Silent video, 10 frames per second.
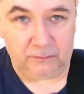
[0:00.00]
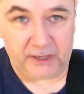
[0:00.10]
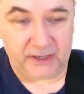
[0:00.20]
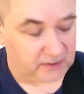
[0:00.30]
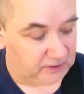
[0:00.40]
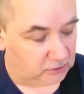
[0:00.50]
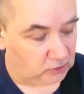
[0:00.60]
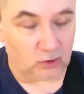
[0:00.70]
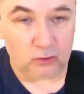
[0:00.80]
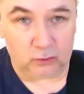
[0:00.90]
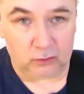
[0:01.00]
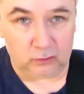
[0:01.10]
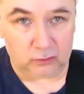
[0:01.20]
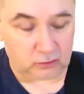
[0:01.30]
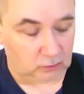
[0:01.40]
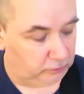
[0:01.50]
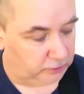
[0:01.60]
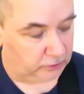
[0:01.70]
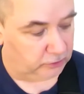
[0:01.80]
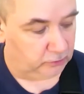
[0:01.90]
basic solos. So
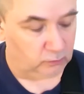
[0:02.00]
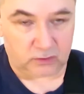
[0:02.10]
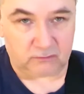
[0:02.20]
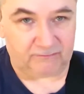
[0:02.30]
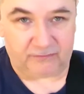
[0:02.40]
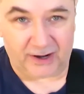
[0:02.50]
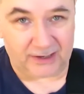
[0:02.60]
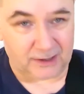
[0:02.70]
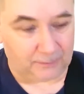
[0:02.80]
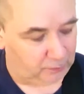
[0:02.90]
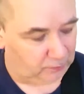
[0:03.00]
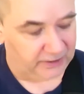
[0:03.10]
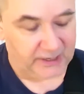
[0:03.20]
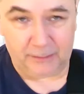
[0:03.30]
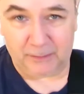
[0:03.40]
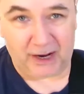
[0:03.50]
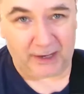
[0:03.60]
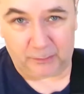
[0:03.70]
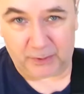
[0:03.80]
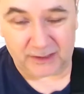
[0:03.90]
you can use, for example, the A
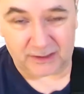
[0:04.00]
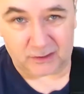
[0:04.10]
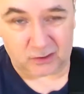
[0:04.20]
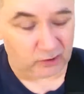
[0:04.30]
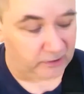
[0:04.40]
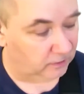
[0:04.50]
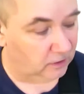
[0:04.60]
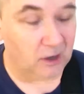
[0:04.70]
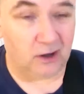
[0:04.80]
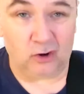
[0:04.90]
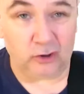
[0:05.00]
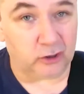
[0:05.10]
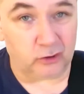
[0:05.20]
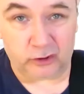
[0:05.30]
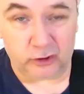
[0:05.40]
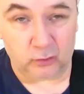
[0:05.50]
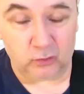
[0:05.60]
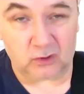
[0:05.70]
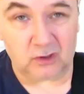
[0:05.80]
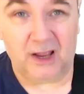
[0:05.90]
minor pentatonic, or you could
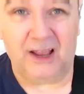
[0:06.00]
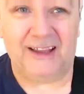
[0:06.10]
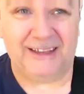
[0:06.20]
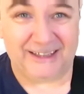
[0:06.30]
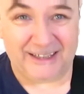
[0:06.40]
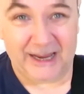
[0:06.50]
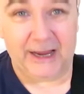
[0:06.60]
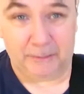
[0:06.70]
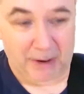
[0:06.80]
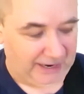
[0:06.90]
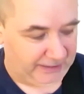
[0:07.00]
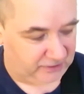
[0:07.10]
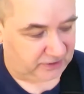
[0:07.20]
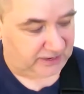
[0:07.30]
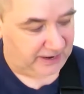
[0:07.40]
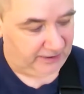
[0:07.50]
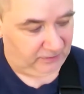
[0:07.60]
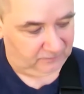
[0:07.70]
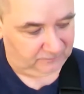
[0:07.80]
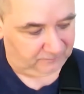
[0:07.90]
use the A minor scale.